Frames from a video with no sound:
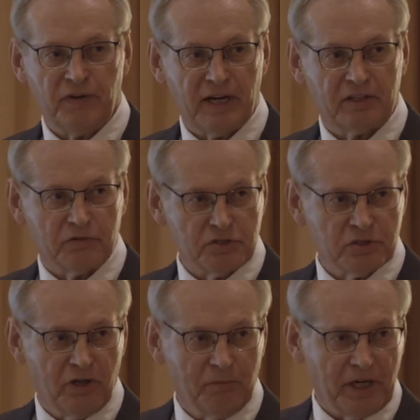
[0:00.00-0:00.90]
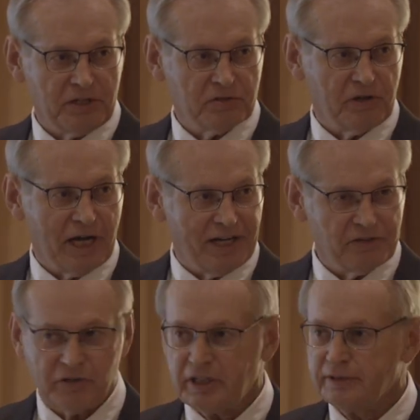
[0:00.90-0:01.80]
factories called
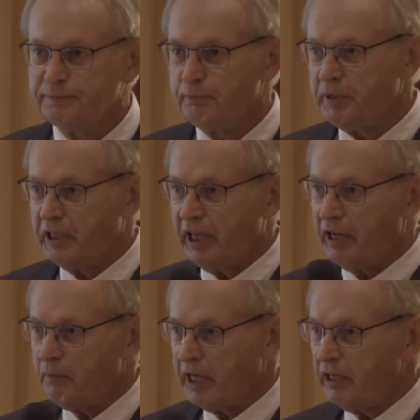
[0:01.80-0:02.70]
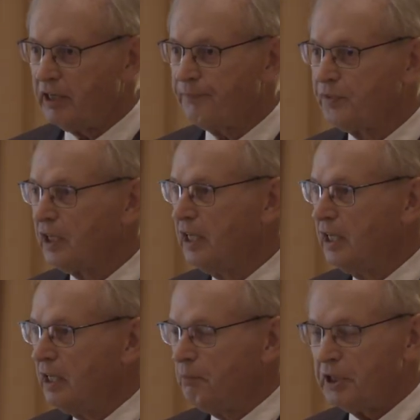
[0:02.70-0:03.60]
mitochondria. Big name, I know.
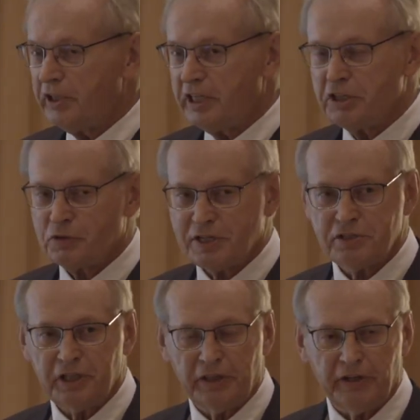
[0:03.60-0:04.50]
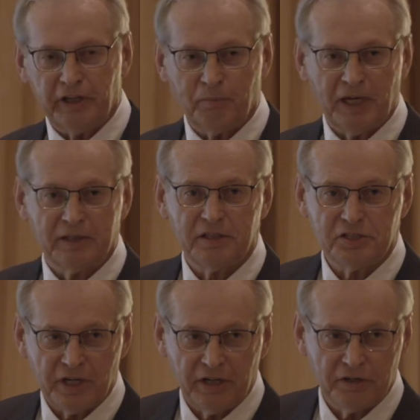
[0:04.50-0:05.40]
But the interesting thing about
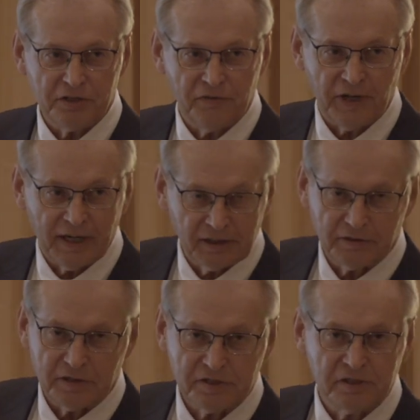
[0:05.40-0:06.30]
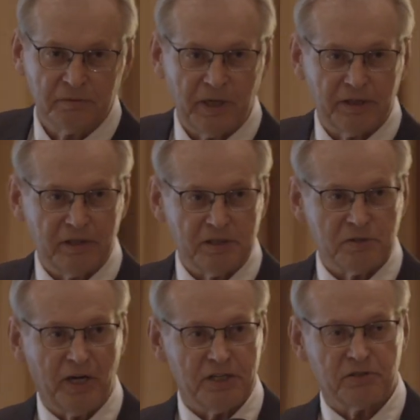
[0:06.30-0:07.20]
these energy factories, about these
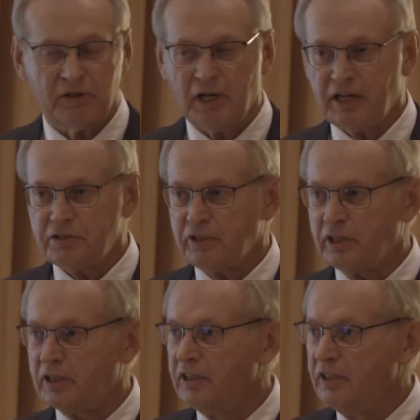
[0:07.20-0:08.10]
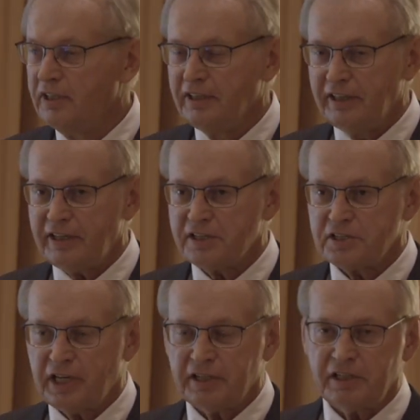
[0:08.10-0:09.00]
mitochondria,
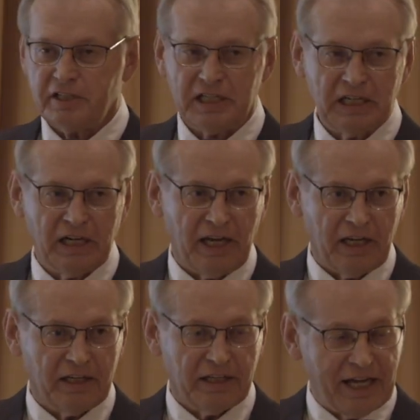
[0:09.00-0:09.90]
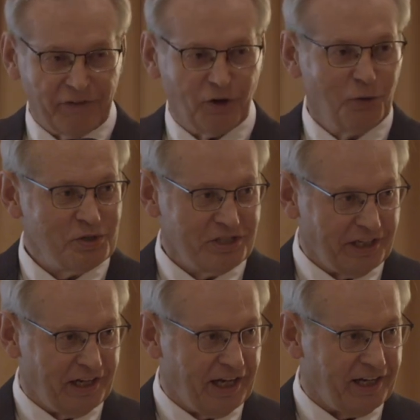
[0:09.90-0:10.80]
is that the DNA, they have their own
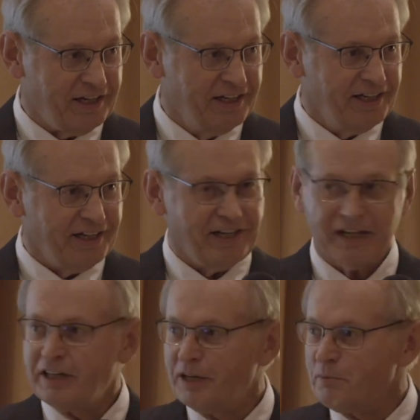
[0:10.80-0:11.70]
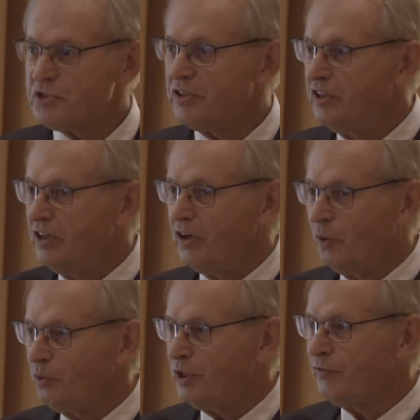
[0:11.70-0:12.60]
DNA, and it comes
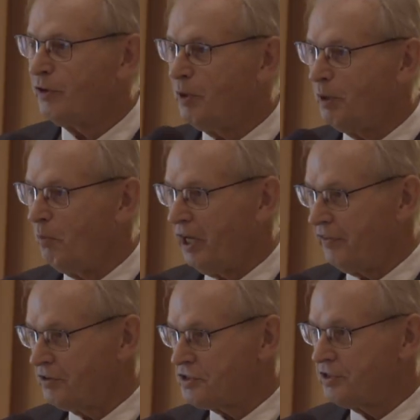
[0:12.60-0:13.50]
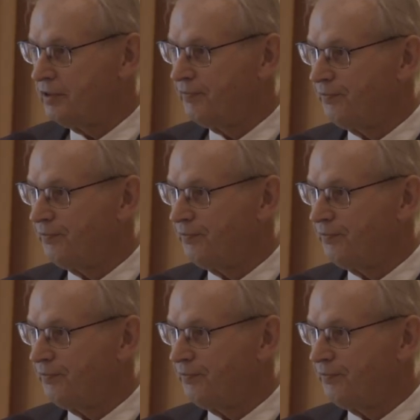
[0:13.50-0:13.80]
only from our mothers.